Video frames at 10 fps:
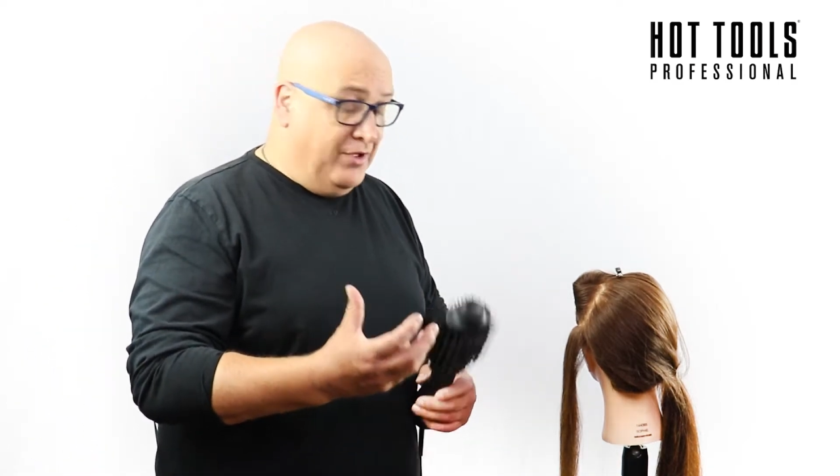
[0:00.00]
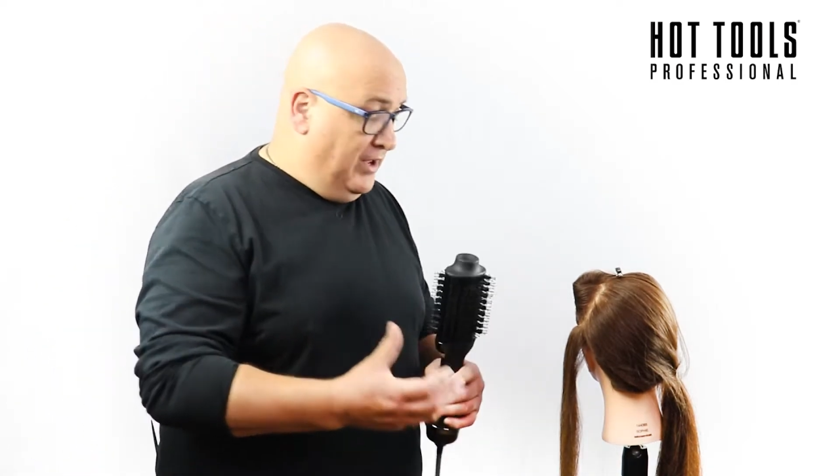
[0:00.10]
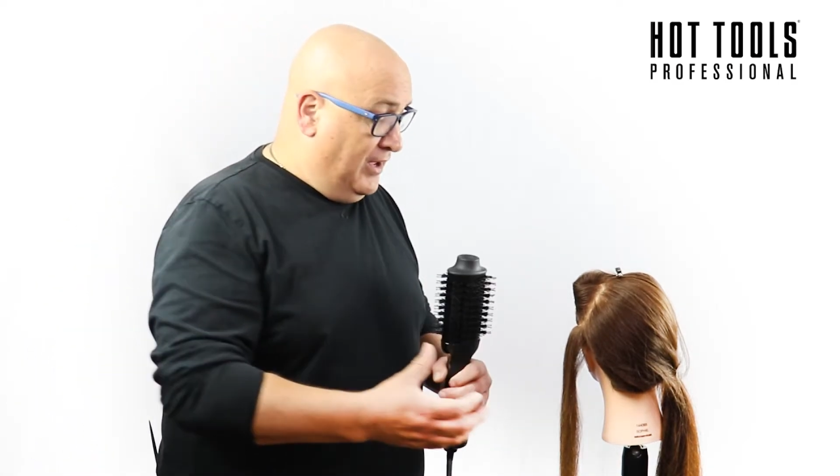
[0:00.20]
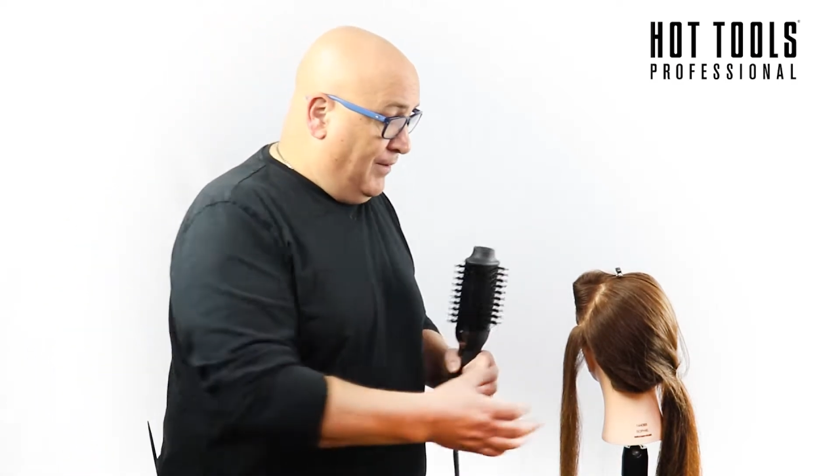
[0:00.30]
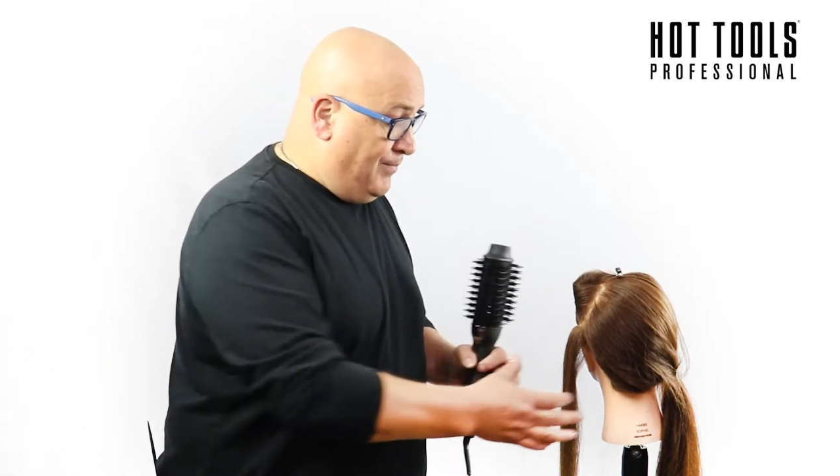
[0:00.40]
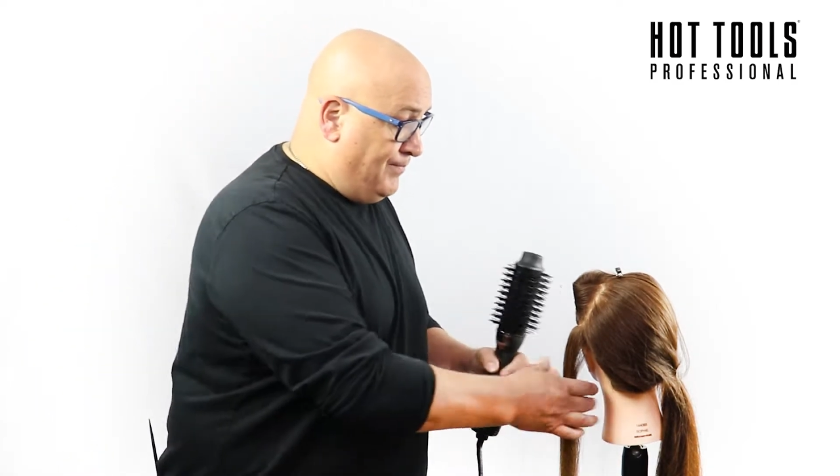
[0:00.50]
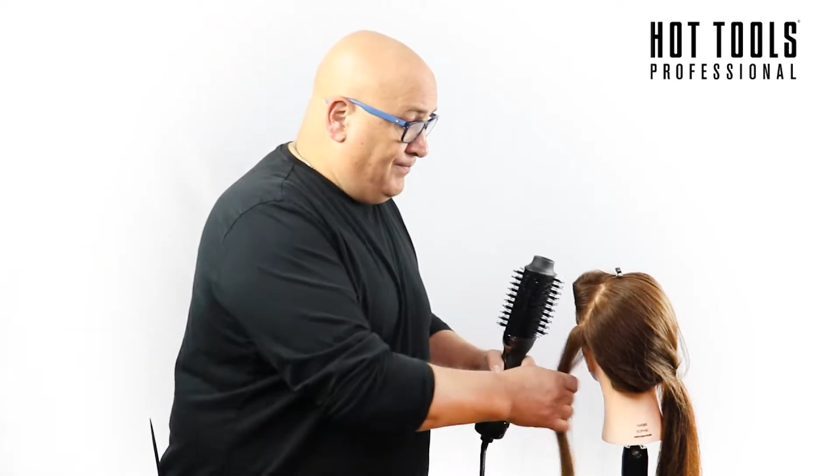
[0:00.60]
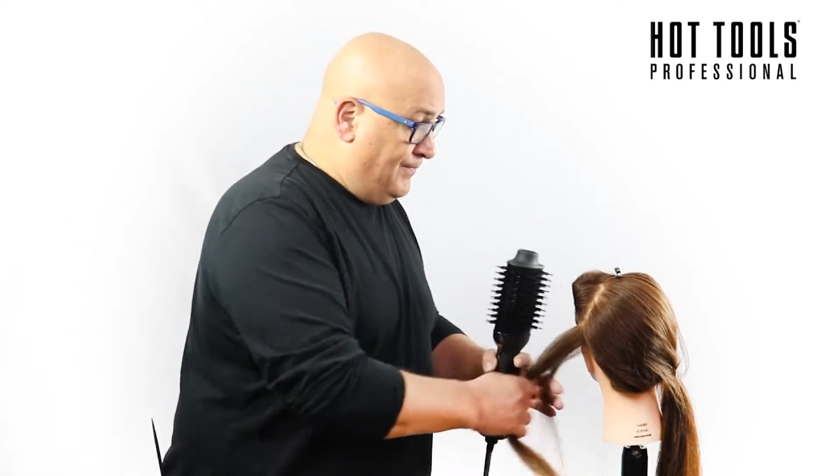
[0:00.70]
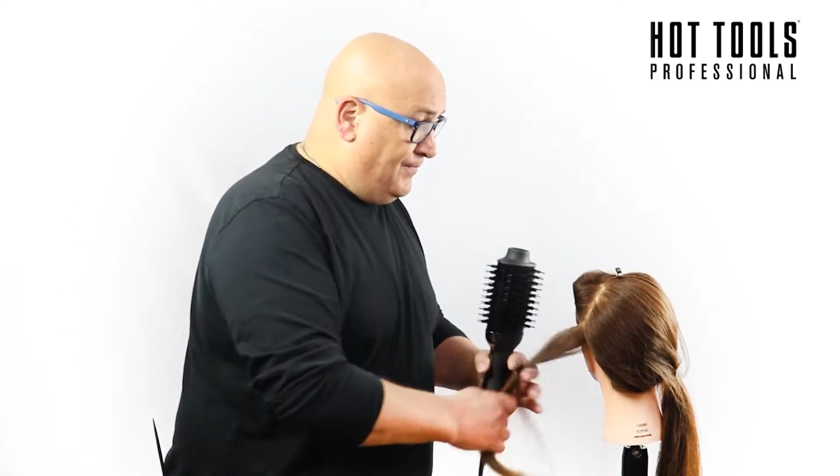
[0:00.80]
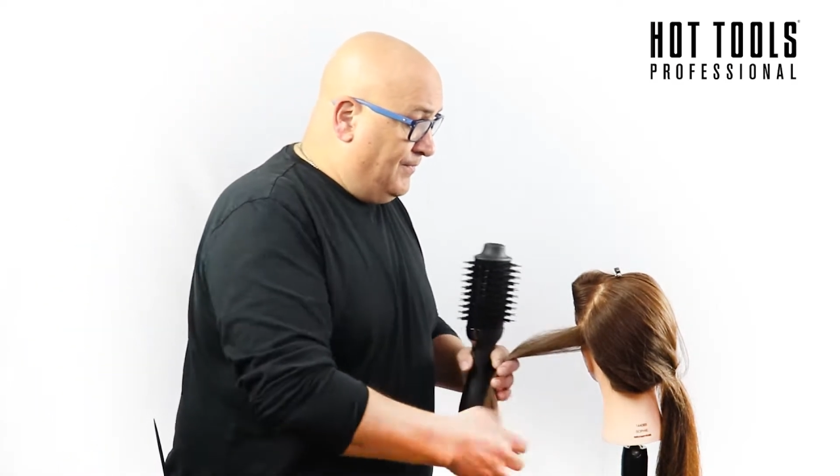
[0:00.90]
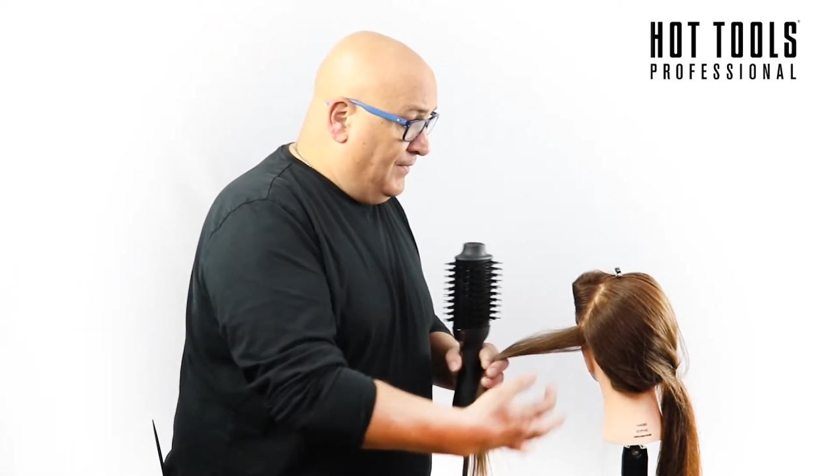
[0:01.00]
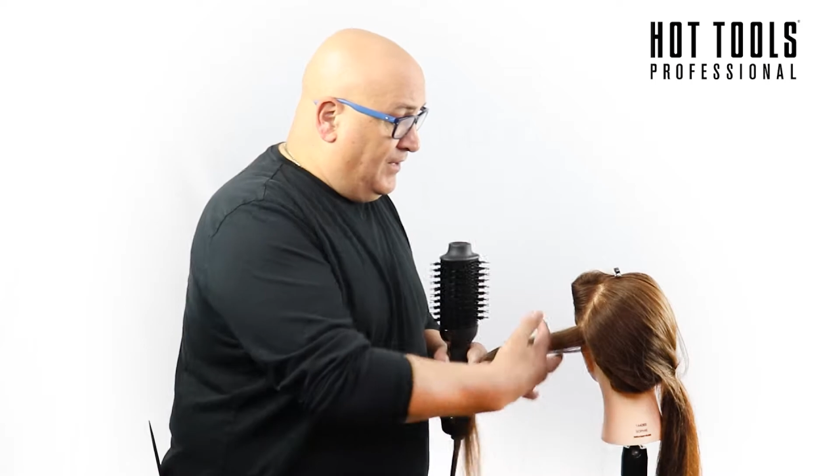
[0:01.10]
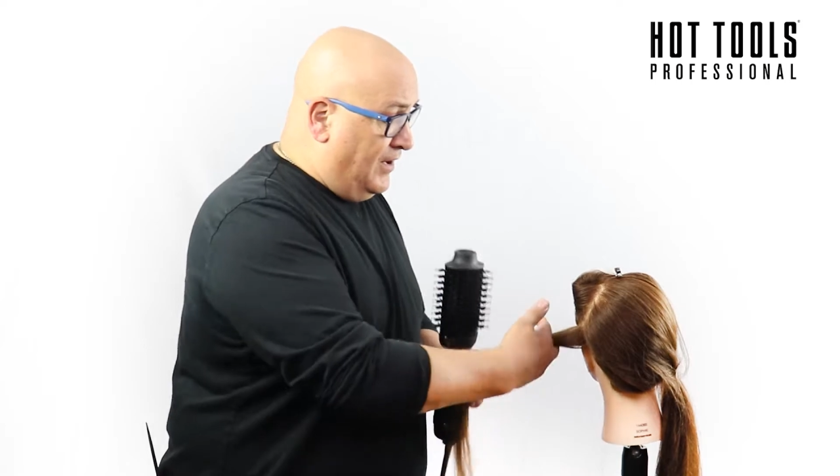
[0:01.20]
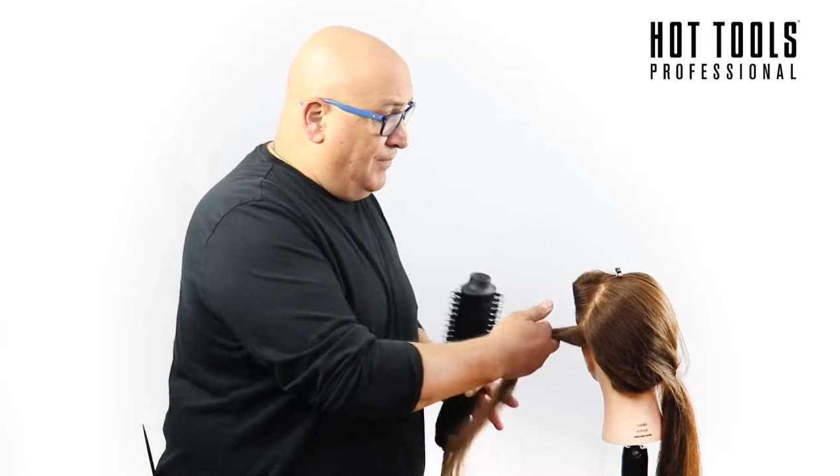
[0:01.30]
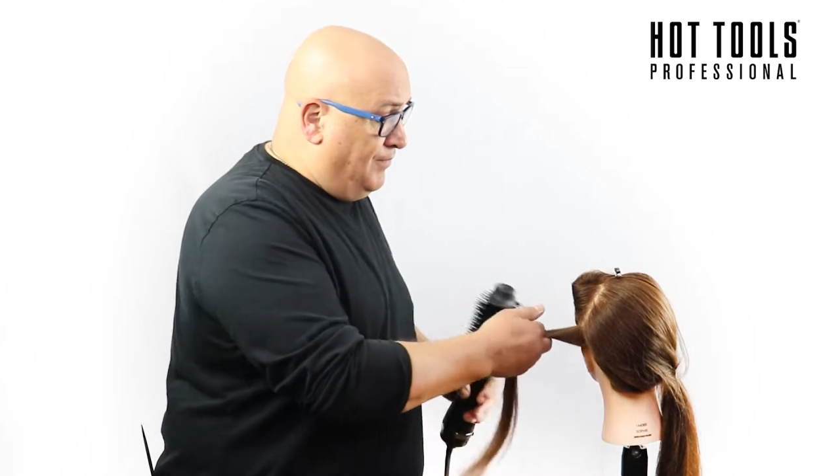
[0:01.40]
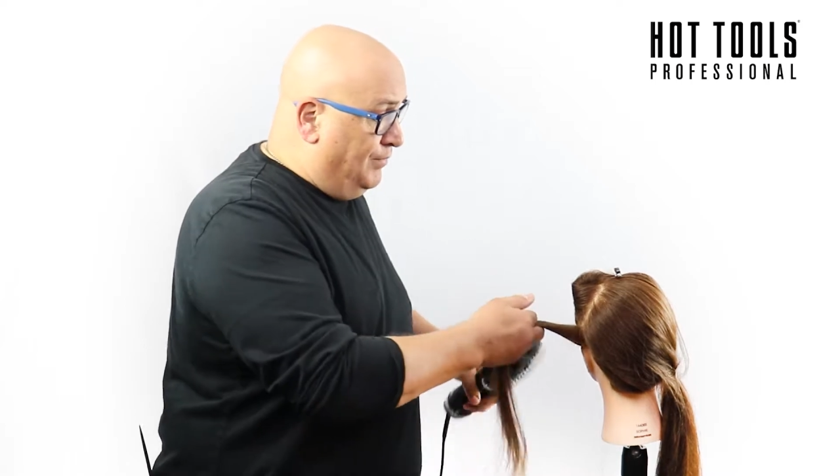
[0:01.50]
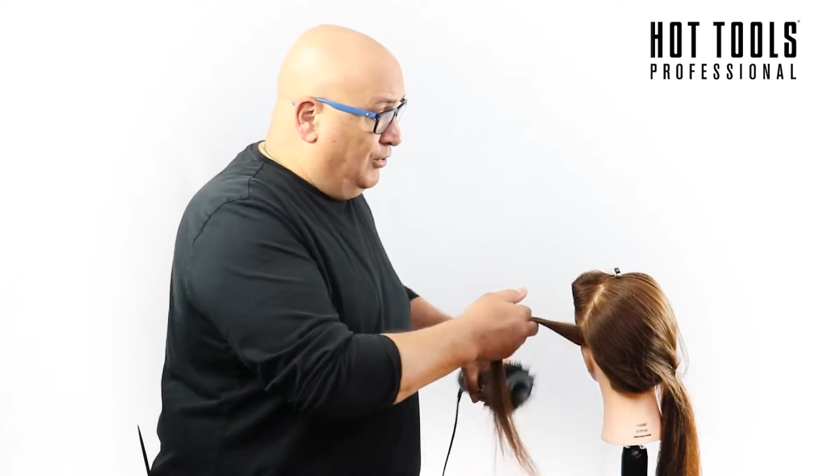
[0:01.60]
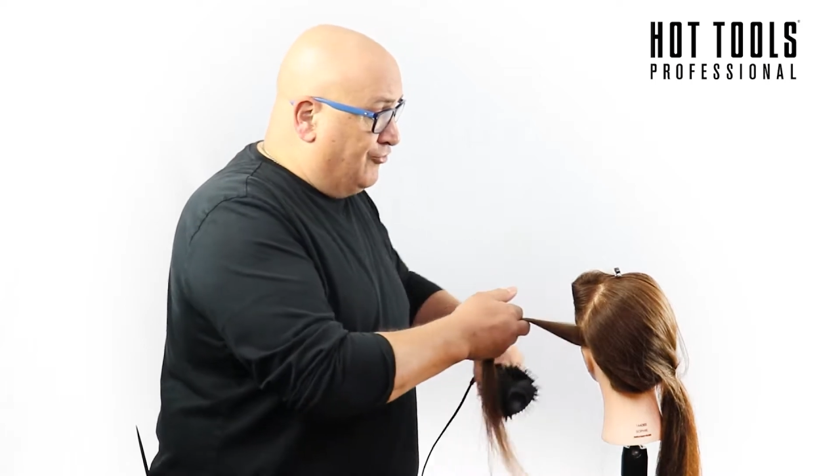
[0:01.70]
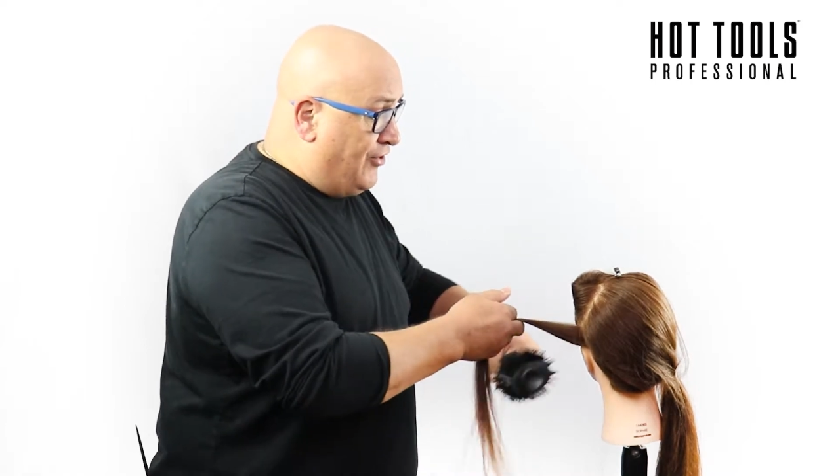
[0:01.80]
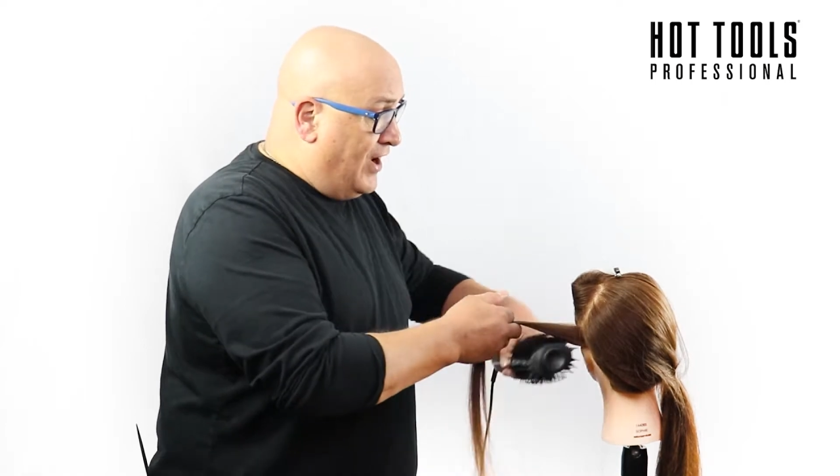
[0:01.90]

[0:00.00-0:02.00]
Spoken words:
the blow